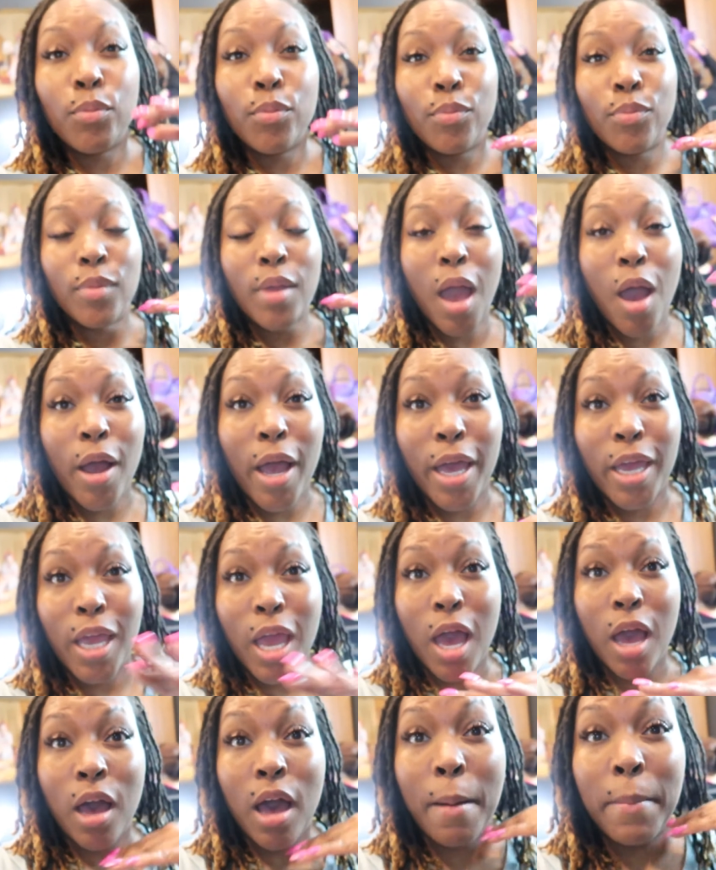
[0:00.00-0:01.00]
Okay,
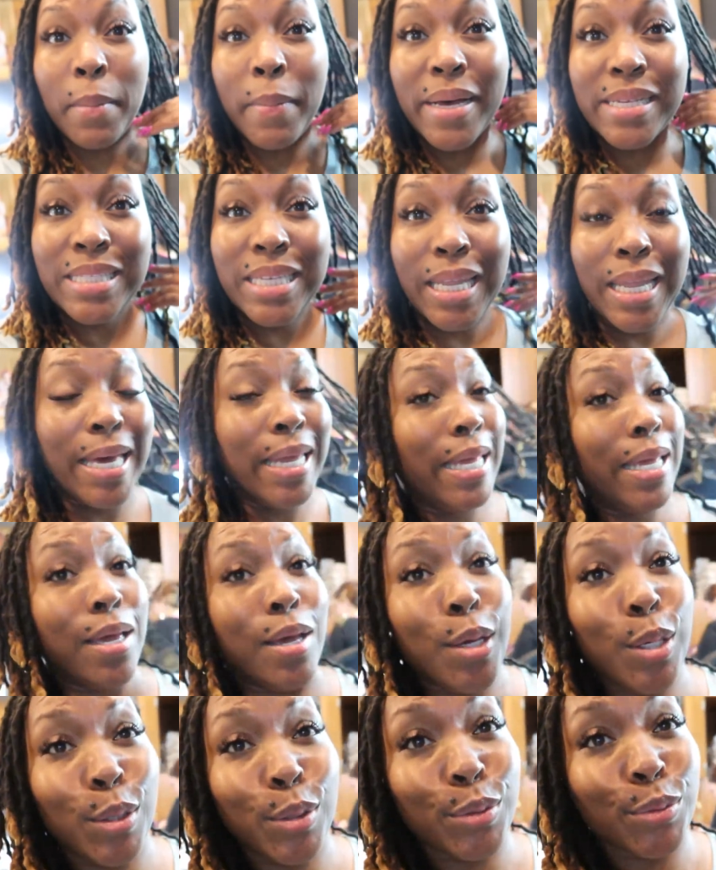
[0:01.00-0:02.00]
y'all, I'm about to lay
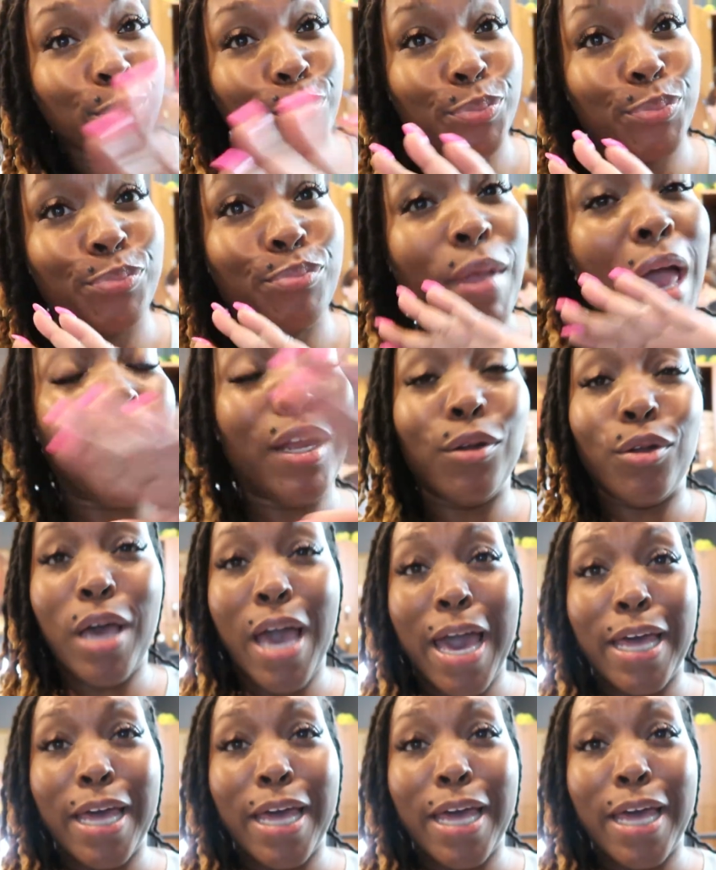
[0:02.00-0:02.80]
down. I don't know